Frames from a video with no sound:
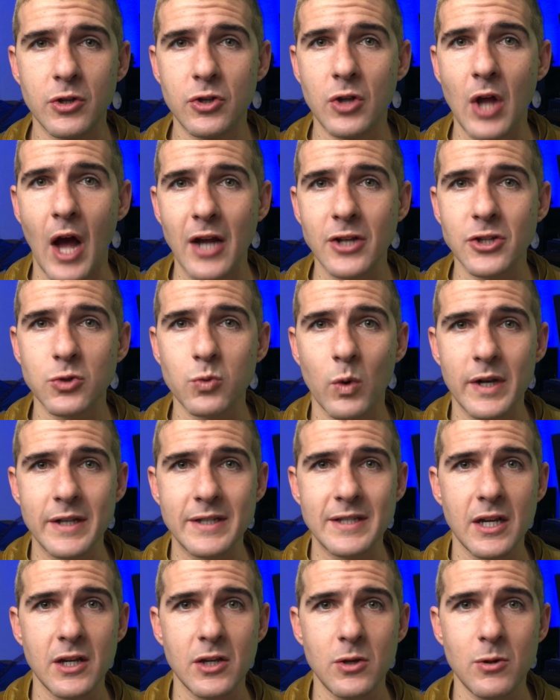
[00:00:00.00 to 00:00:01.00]
I just want
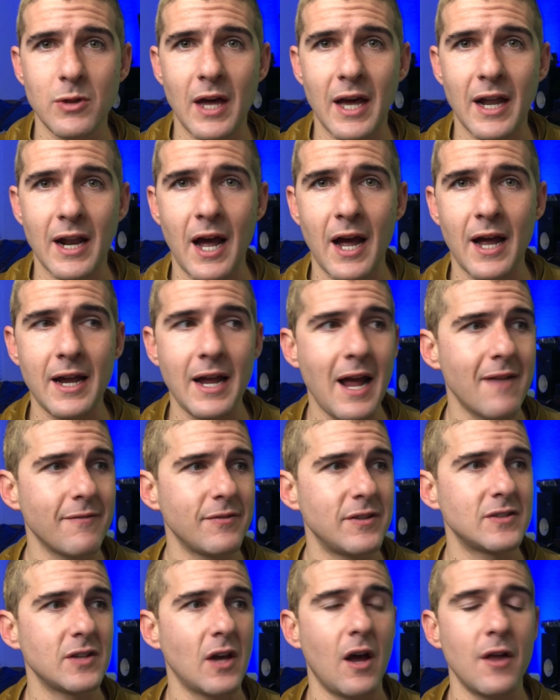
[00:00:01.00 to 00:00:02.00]
to tell you that I have
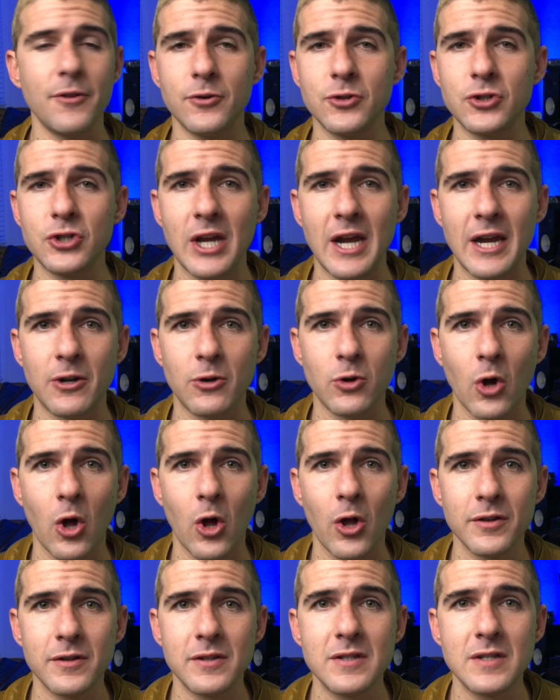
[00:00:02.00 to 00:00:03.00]
this other channel
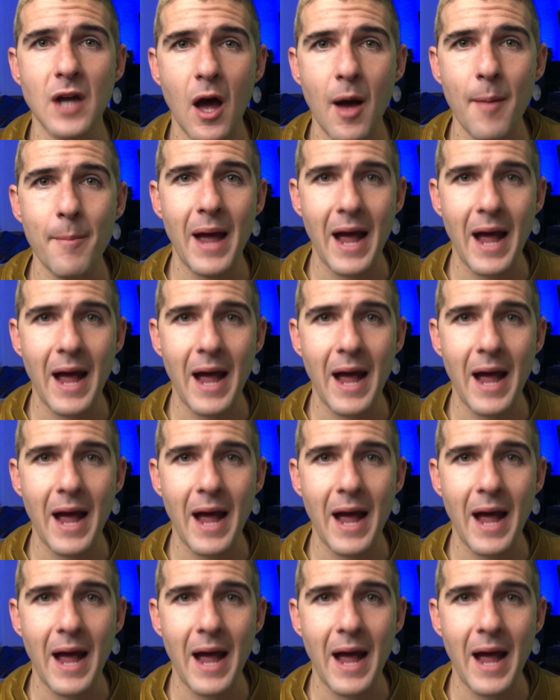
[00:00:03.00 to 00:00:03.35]
called Dumb